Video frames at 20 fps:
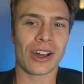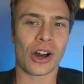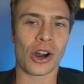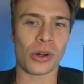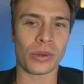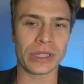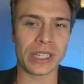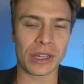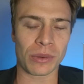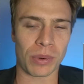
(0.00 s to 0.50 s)

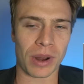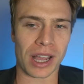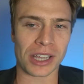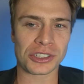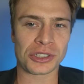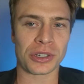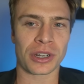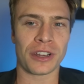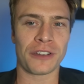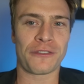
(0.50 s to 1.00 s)
Only
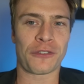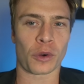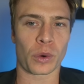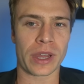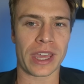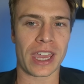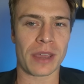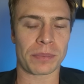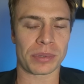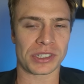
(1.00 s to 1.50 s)
rostered in
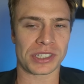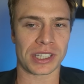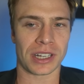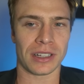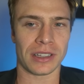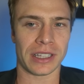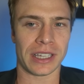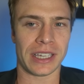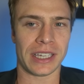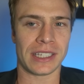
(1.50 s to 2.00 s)
48%
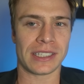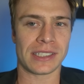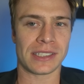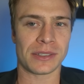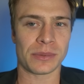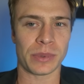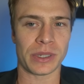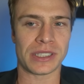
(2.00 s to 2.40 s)
of leagues.